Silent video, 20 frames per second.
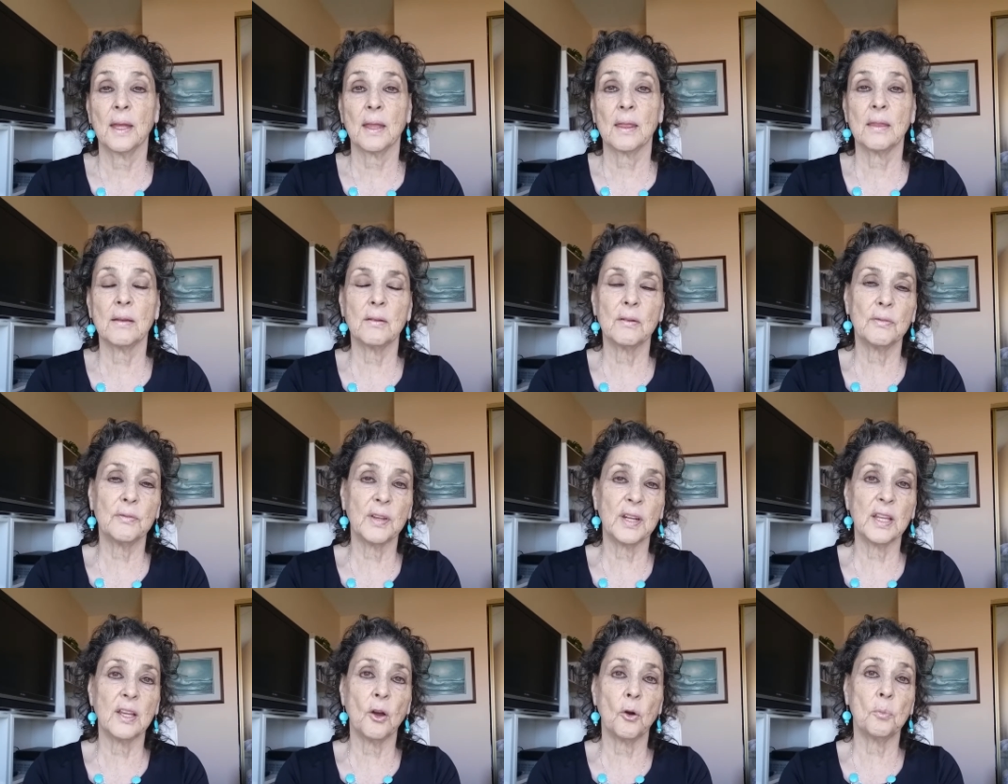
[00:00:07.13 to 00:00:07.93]
There are
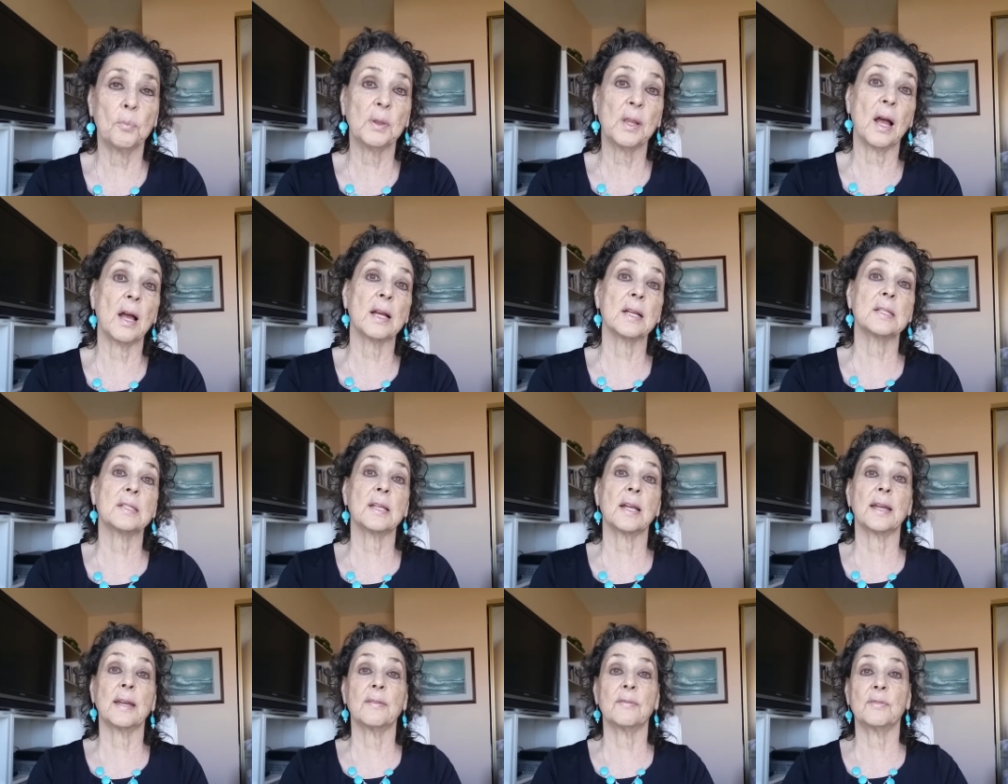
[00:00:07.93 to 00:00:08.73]
video blogs
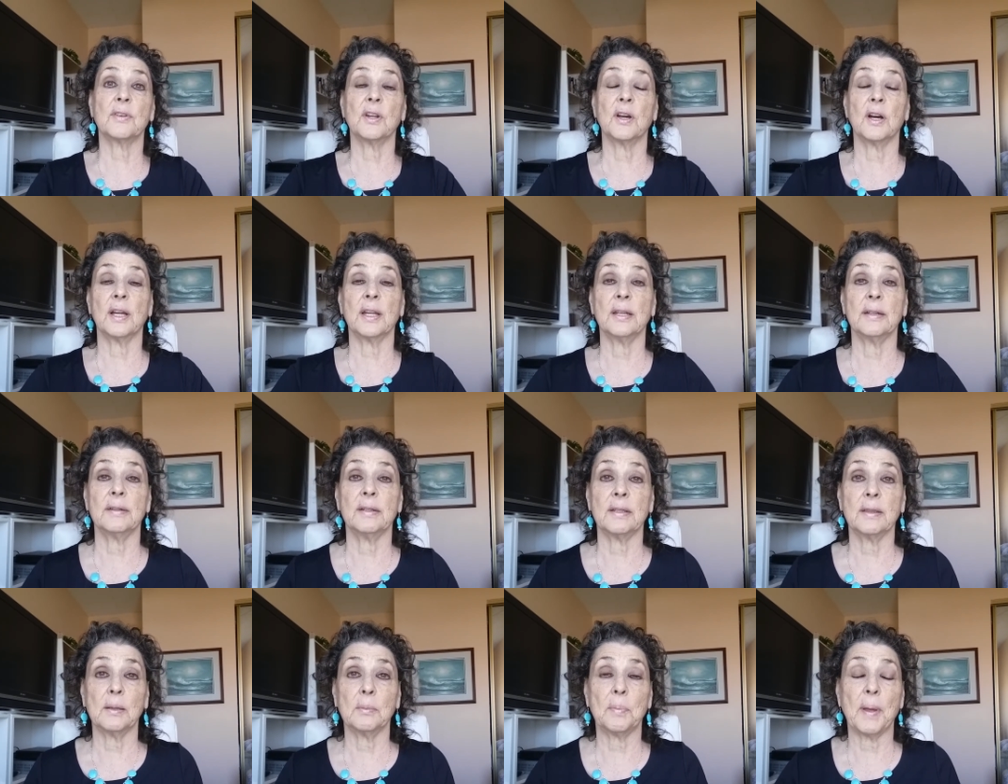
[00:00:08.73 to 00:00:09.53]
I have done
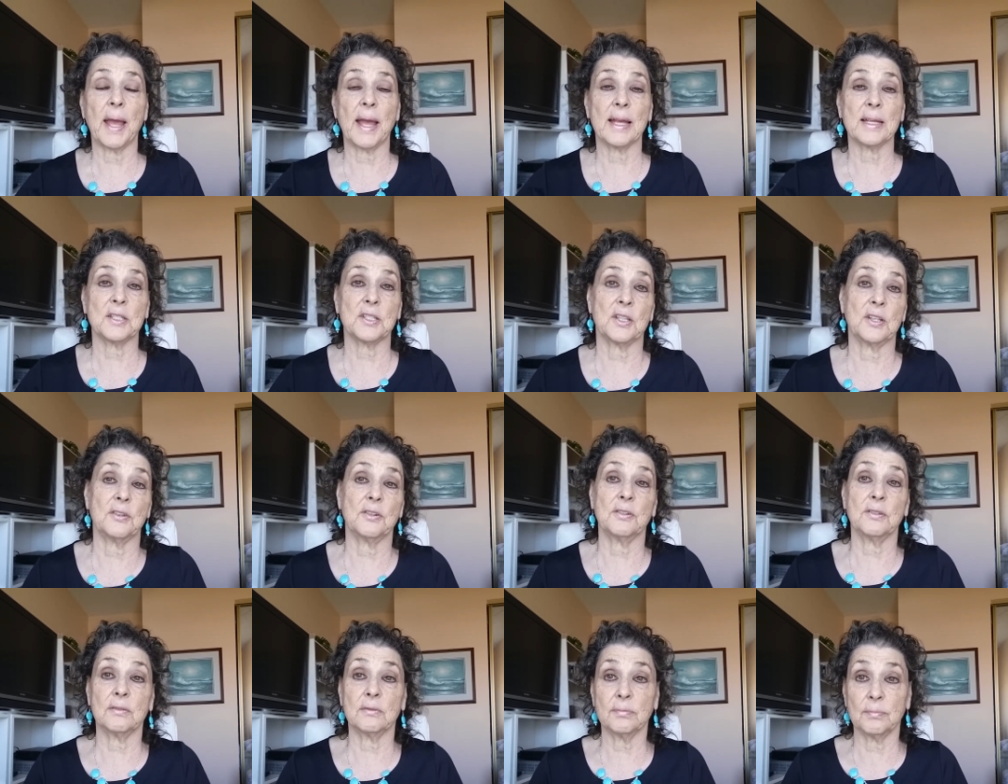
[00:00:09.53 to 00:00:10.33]
in the past that
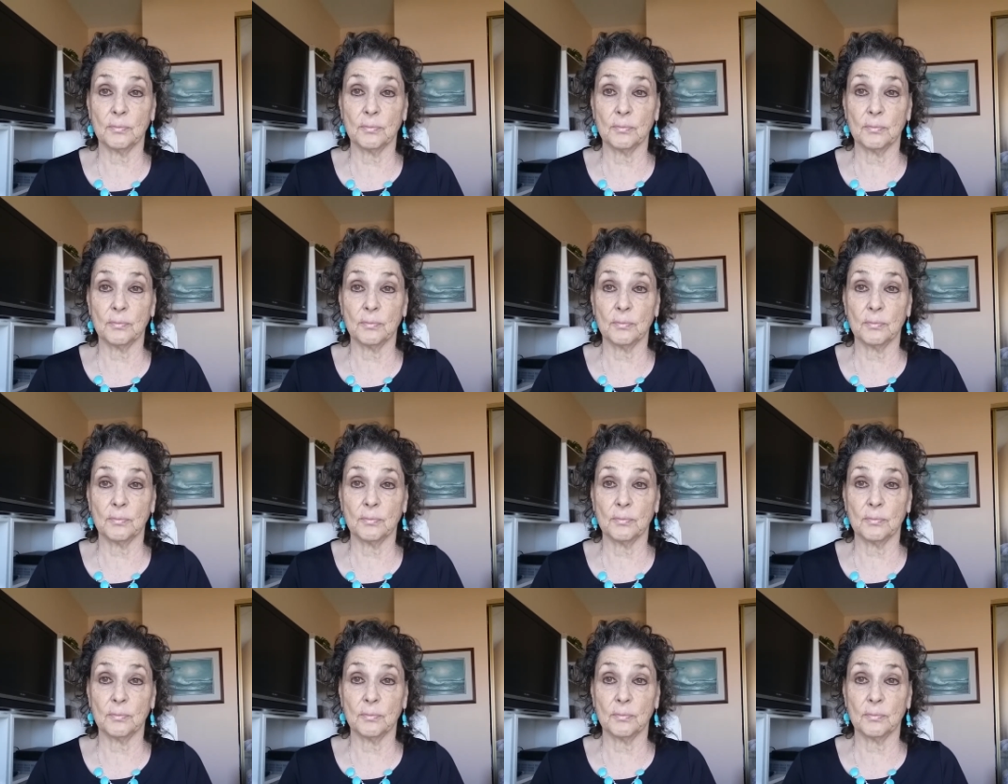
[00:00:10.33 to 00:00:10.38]
are